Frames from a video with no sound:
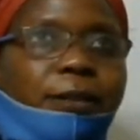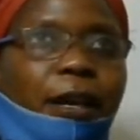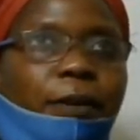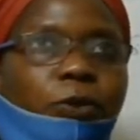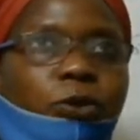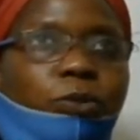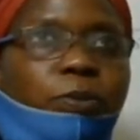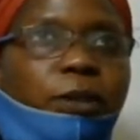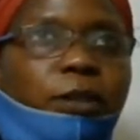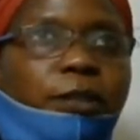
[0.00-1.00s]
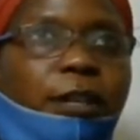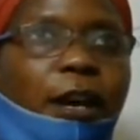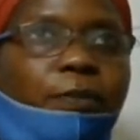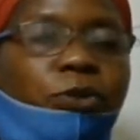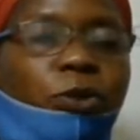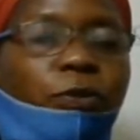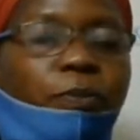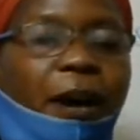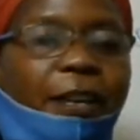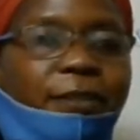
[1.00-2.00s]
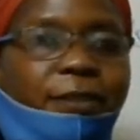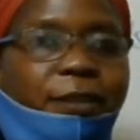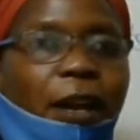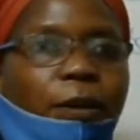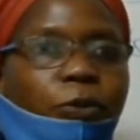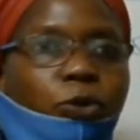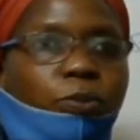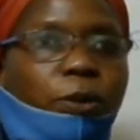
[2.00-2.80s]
time could be in times of months, time could